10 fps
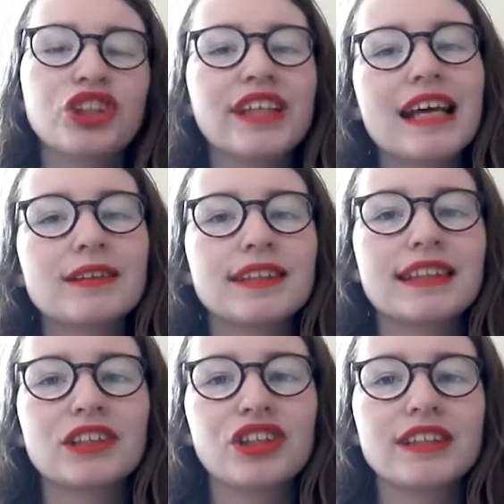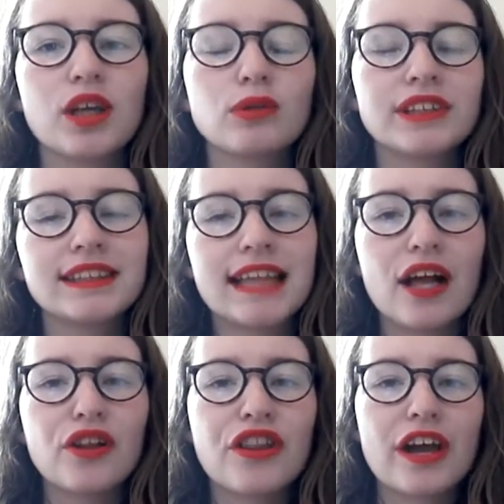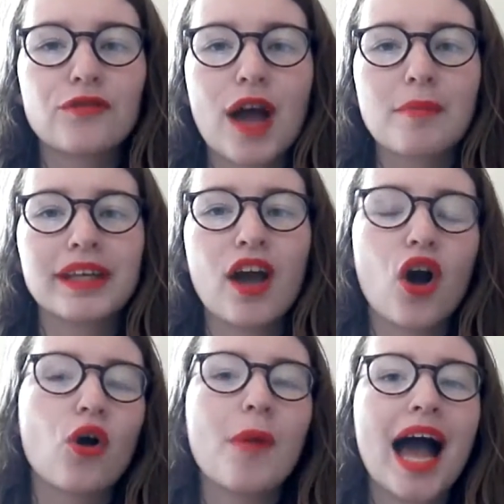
She announces that she is going to sell their family home,